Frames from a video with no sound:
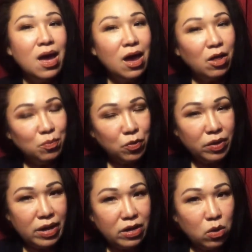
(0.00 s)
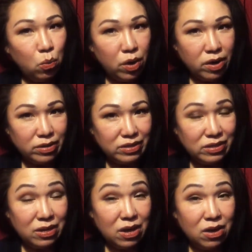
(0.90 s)
Help create
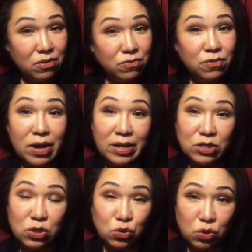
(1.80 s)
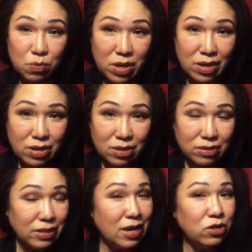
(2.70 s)
awareness via social media,
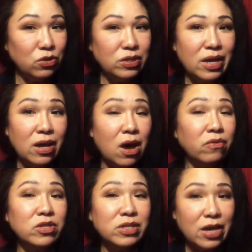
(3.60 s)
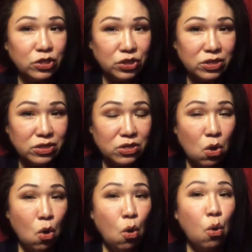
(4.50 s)
day to day conversations,
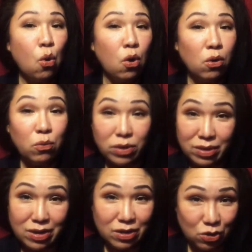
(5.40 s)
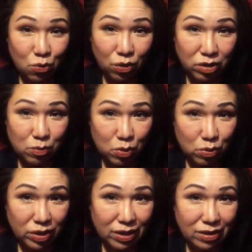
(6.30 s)
or within your
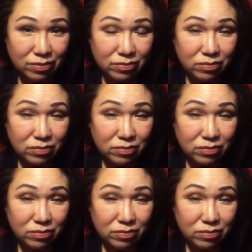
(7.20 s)
community.